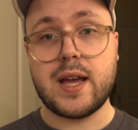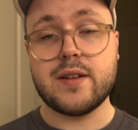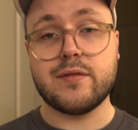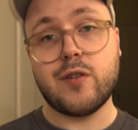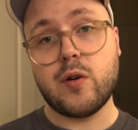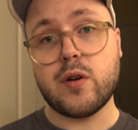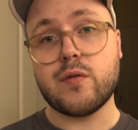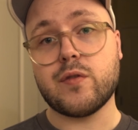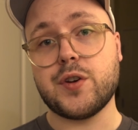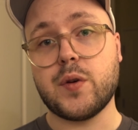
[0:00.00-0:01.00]
and Photo
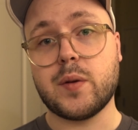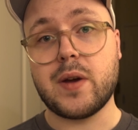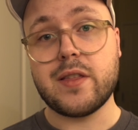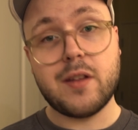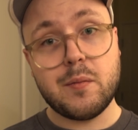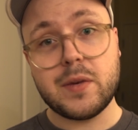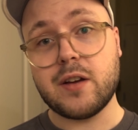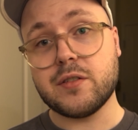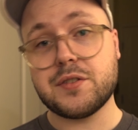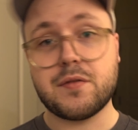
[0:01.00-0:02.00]
for doing my
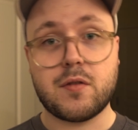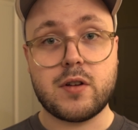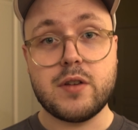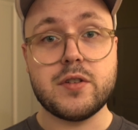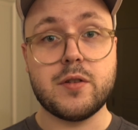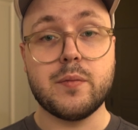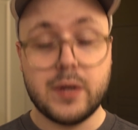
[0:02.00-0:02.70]
thumbnails for YouTube.